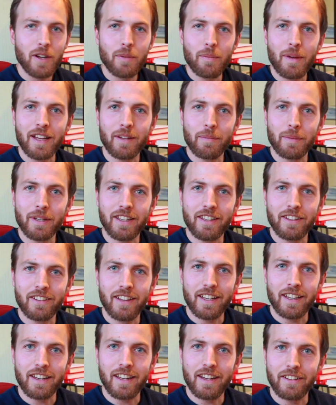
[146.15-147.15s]
Make a blinky
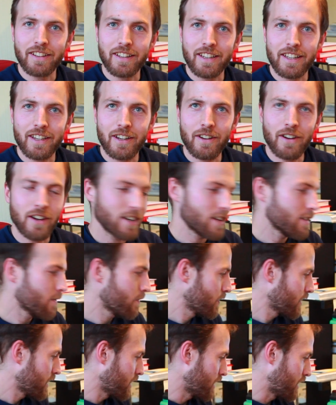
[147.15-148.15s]
light LED go on.
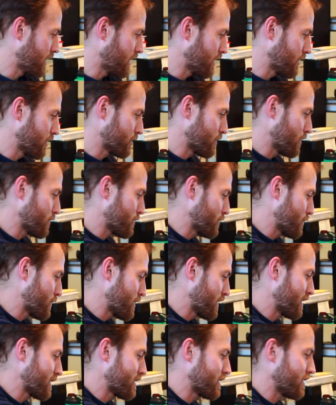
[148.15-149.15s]
There's also
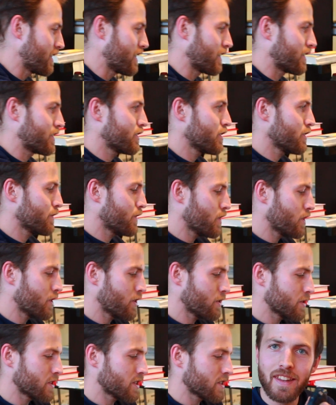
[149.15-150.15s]
things like
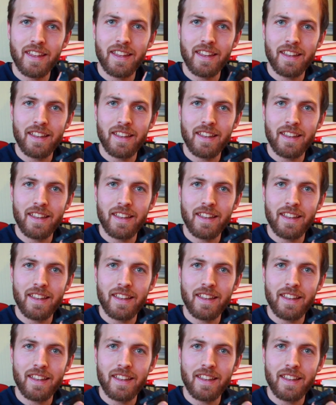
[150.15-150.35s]
servos.